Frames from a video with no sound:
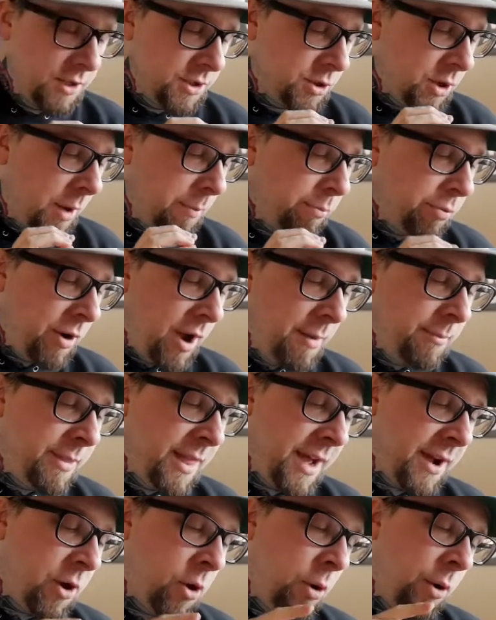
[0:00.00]
So I primed
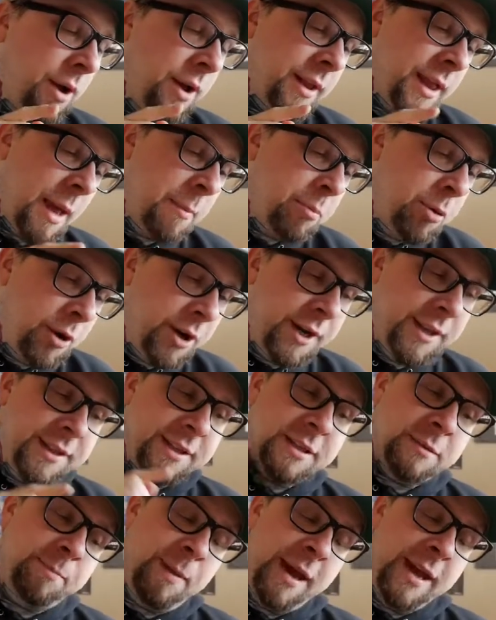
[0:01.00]
that coil, I put it in
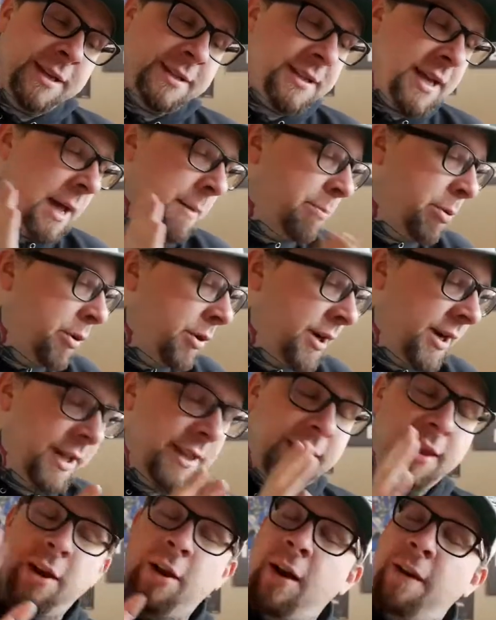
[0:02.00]
this base, I put it
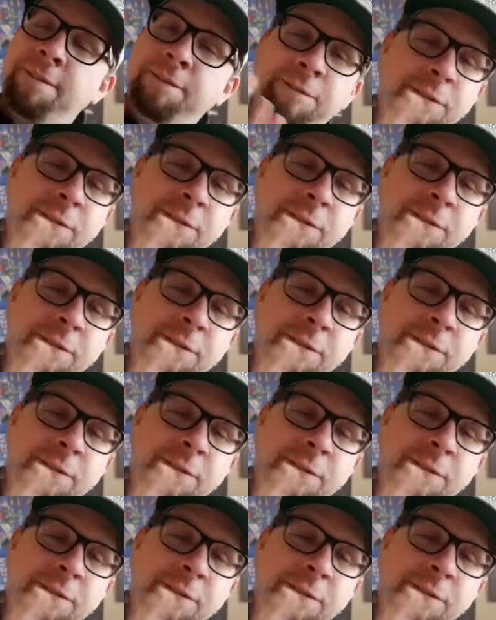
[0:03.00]
in there, I